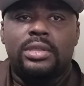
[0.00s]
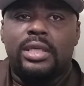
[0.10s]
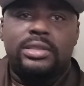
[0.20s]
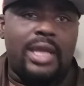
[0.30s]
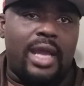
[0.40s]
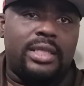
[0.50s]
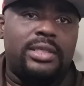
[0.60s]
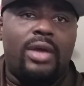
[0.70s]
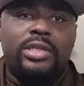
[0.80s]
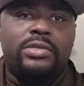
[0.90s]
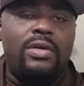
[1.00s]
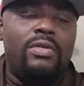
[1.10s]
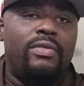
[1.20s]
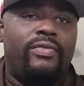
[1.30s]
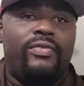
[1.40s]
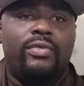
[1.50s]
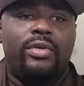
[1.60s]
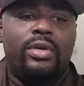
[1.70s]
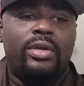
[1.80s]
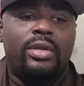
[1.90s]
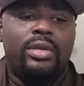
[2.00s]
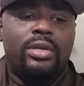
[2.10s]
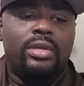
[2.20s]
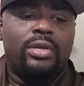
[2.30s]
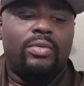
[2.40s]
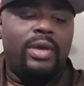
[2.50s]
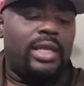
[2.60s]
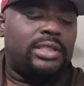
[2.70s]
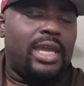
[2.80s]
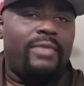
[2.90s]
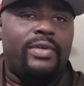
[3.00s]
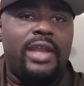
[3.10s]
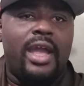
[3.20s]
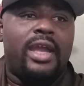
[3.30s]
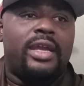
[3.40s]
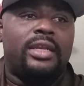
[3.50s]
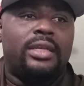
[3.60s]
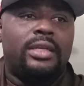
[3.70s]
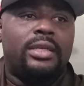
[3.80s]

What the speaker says: It's time to tell the truth. What has he ever done?